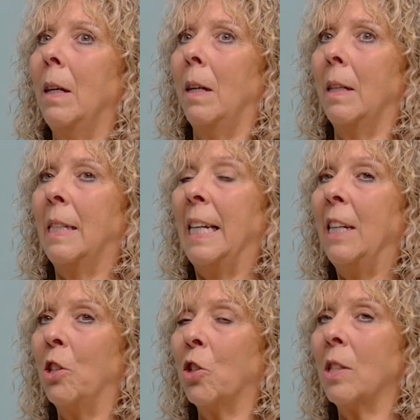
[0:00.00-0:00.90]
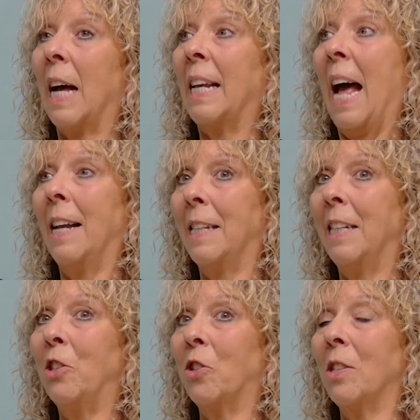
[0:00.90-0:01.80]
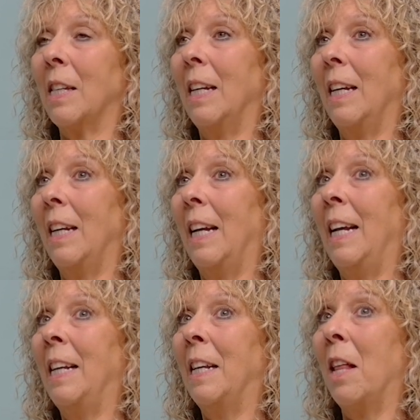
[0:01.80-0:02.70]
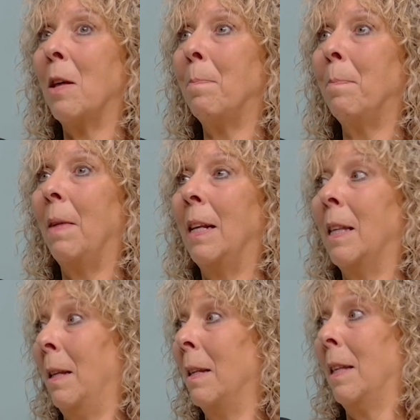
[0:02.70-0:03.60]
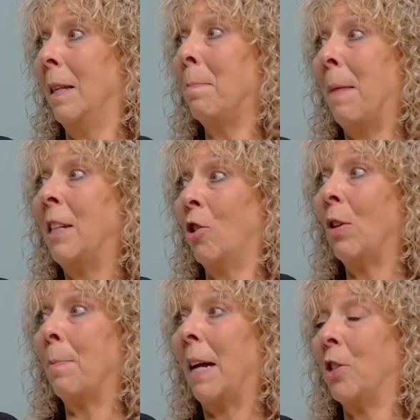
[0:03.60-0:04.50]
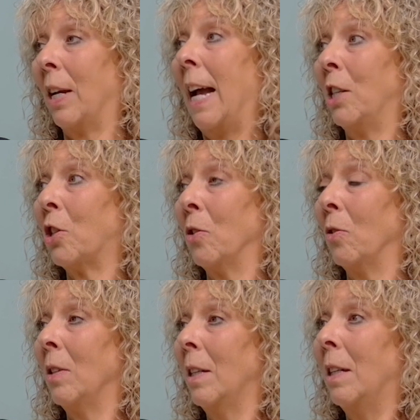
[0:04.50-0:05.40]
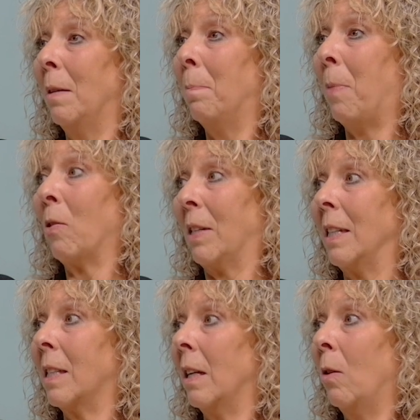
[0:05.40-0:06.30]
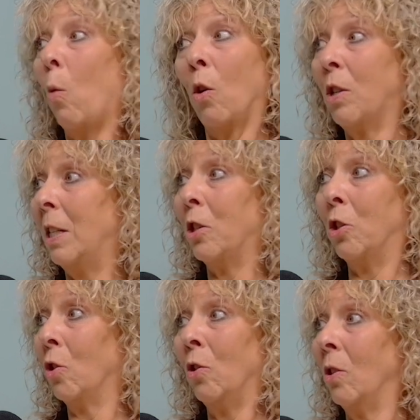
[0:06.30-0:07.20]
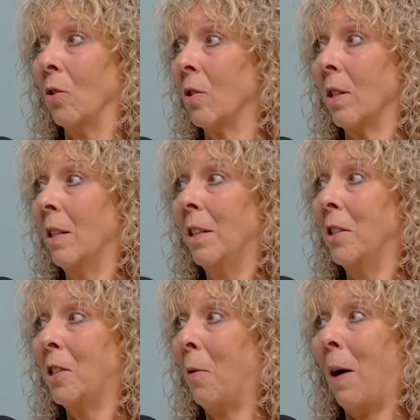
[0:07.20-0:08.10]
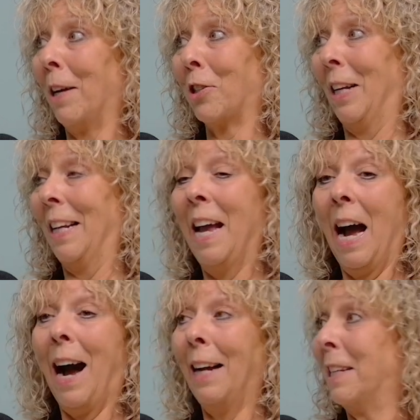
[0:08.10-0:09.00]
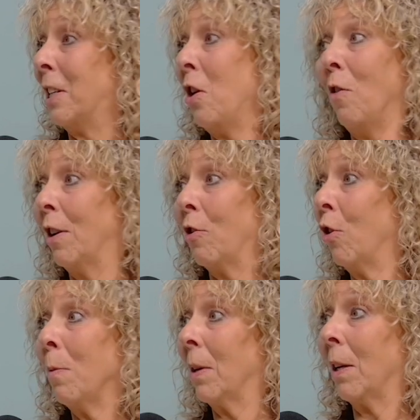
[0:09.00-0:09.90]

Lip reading: teachers and head teachers in the mainstream educational bodies wanted to join us. So actually, I did no recruitment at